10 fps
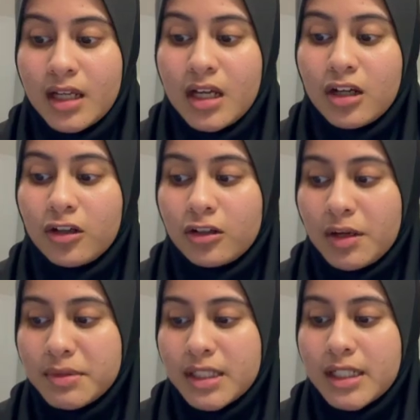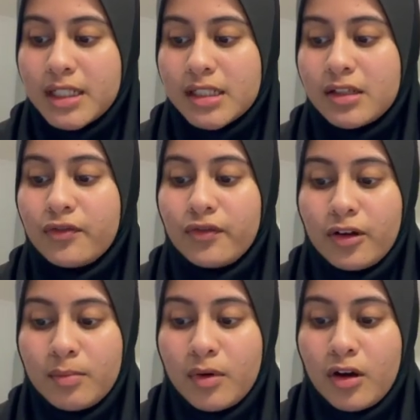Corruption is a
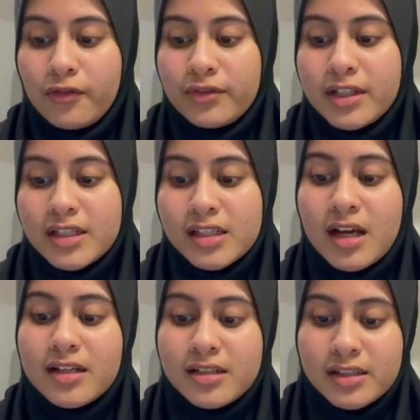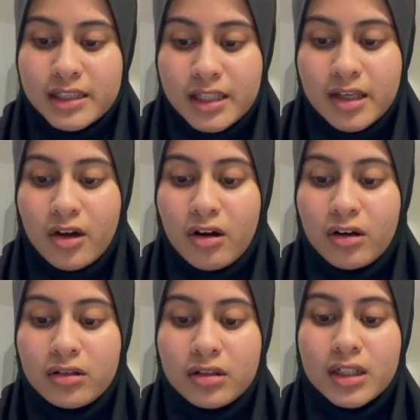form of dishonesty
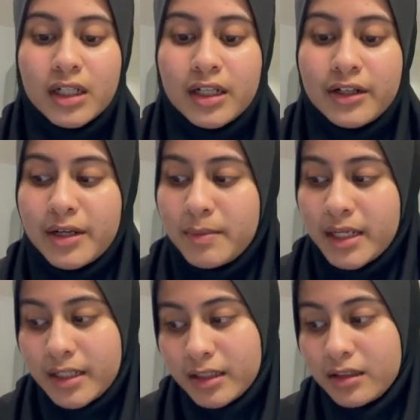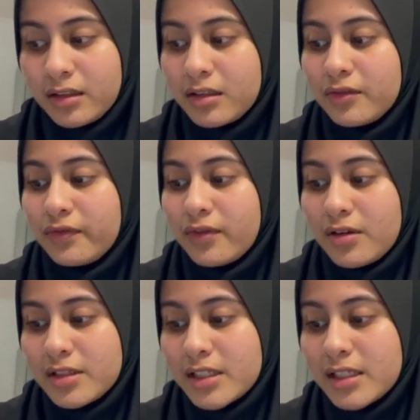or a criminal
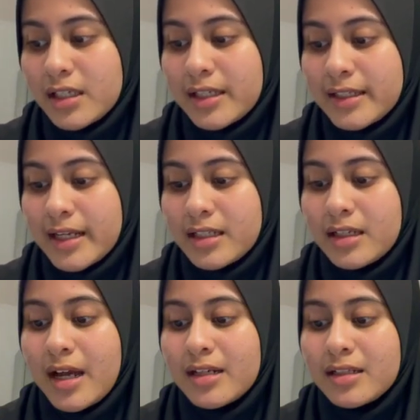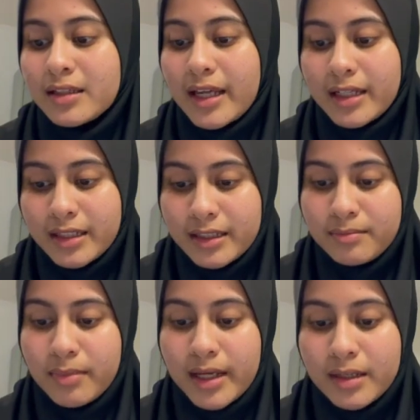offense that are
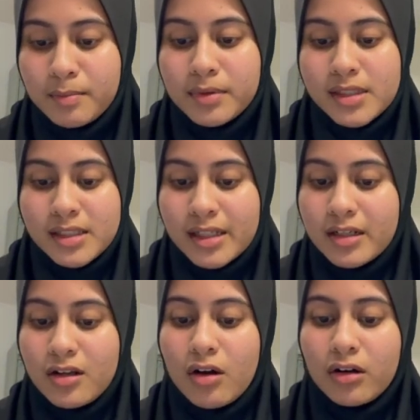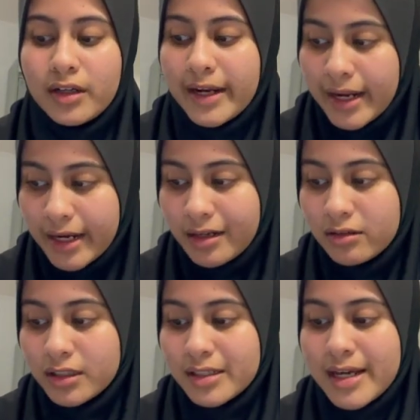undertaken by a person or an
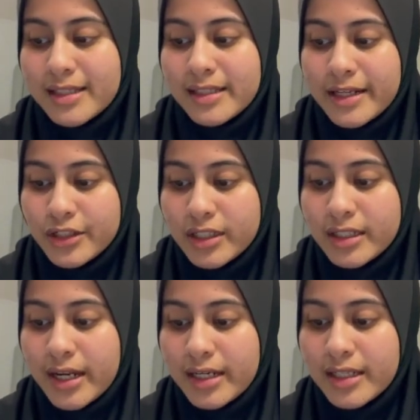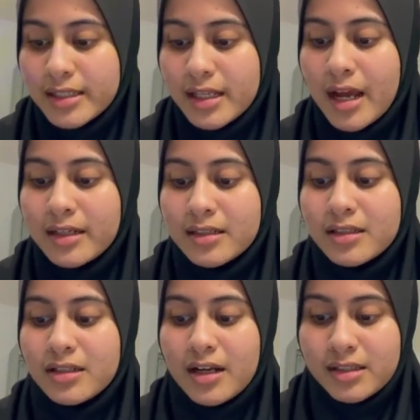organization that is
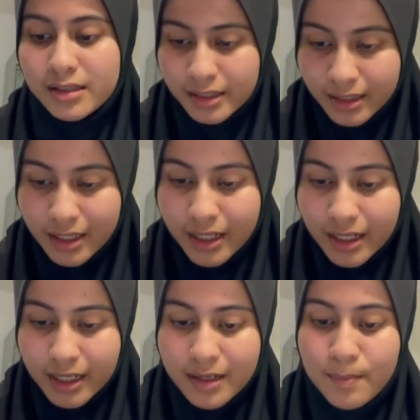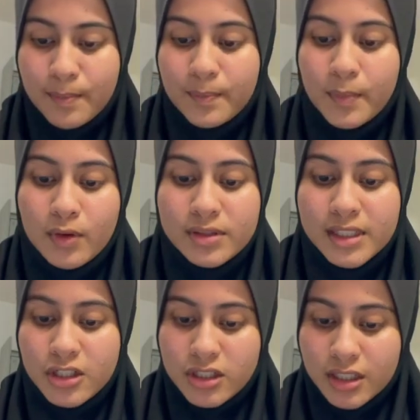entrusted in a
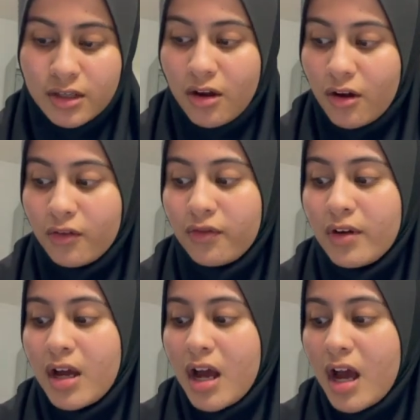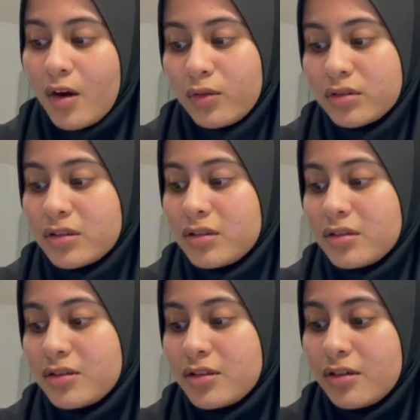position of
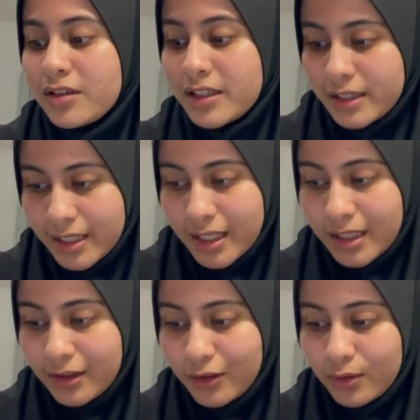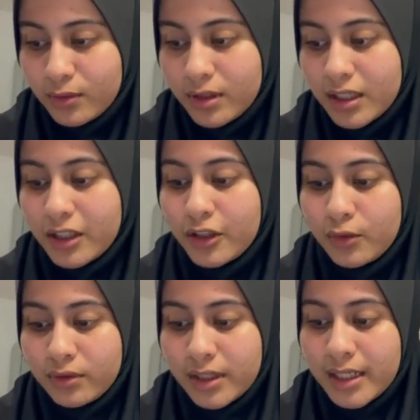authority to
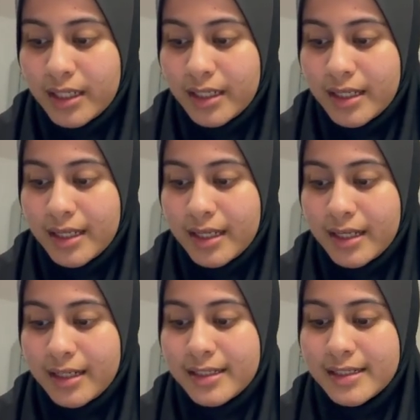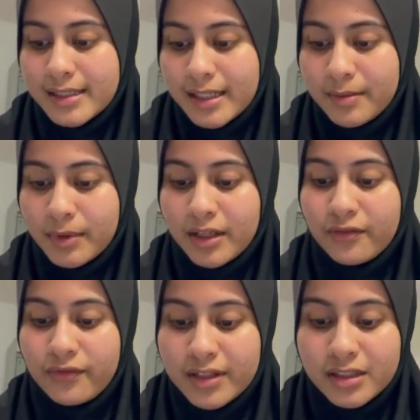acquire illicit
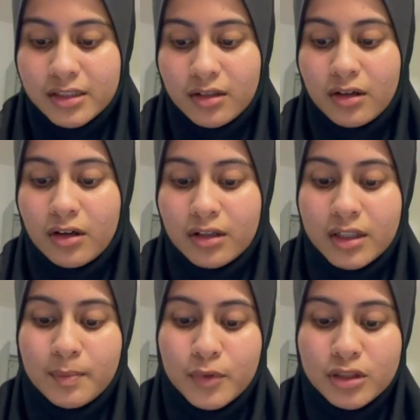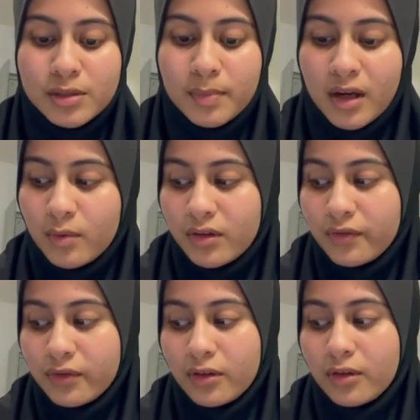benefits or abuse power
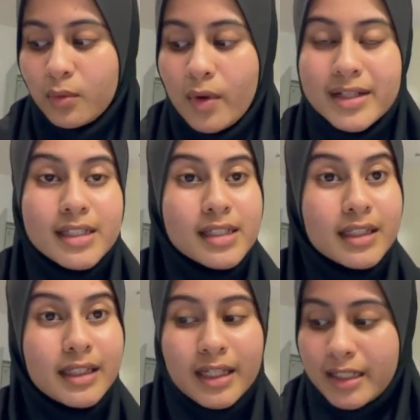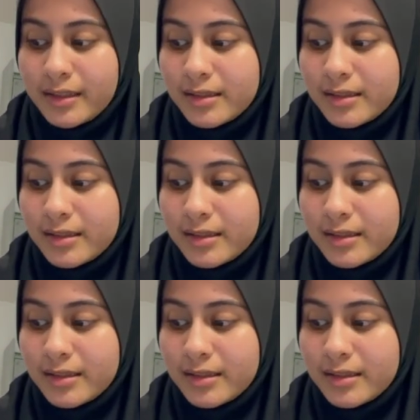for one's gain.